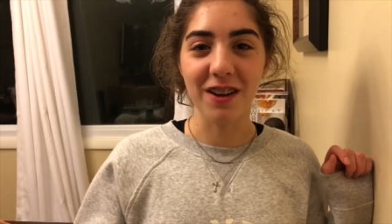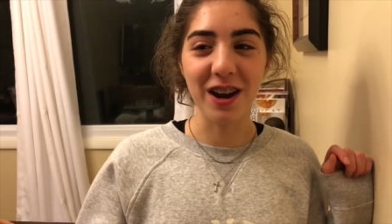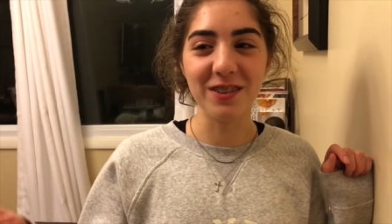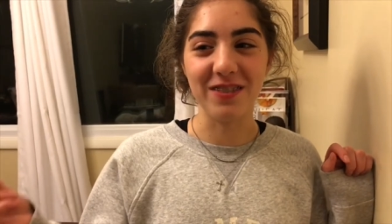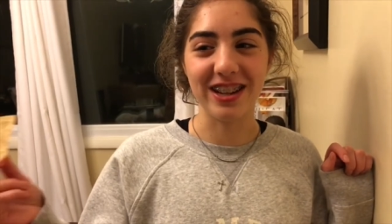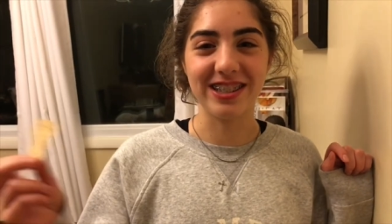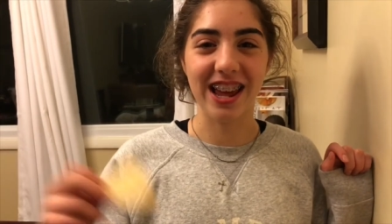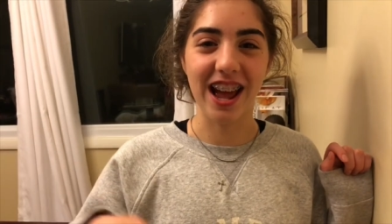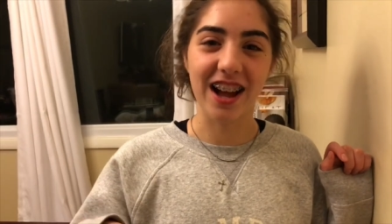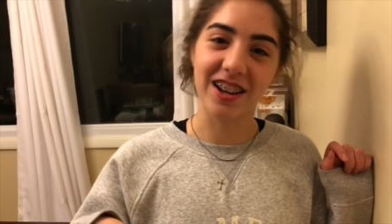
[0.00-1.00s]

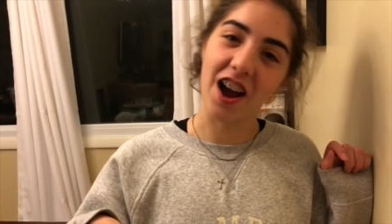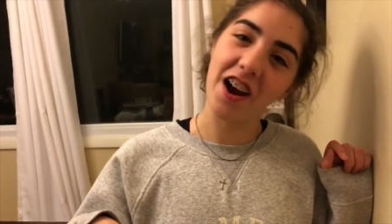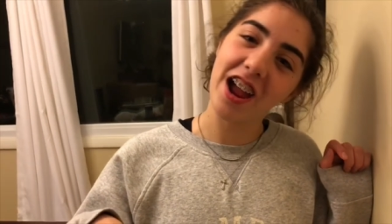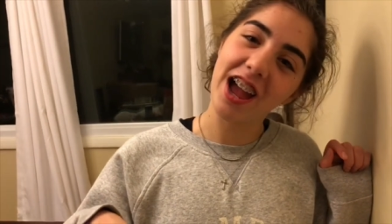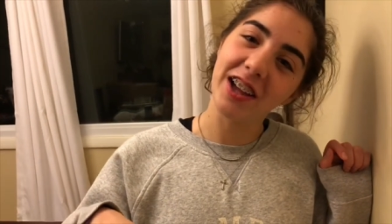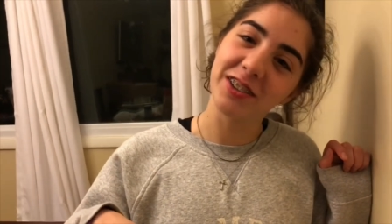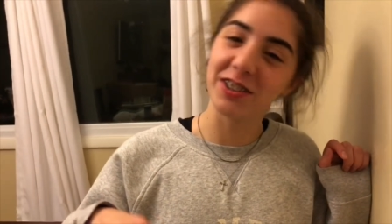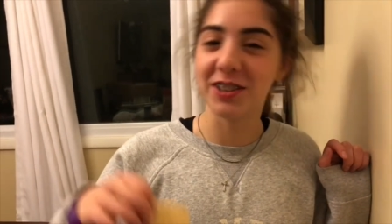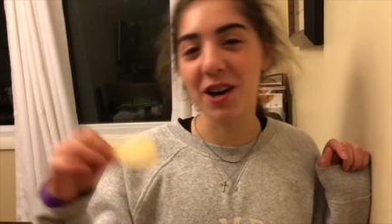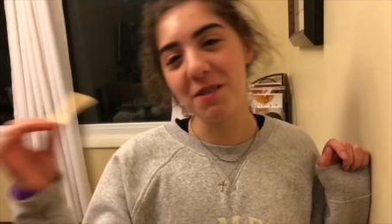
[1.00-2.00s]
Finalmente, agarre el
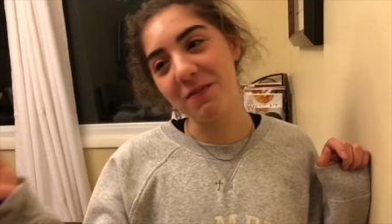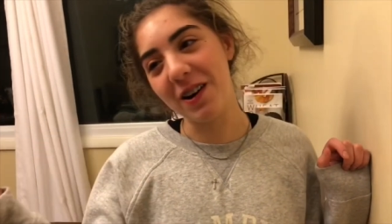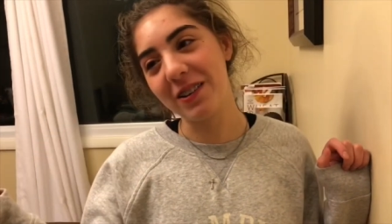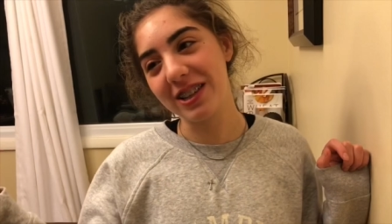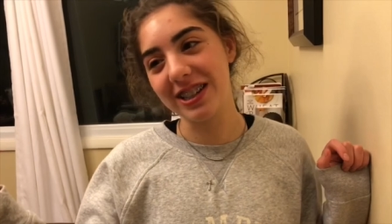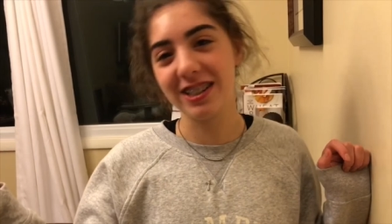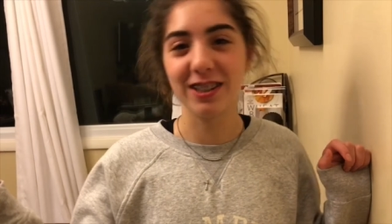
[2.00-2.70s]
totopo y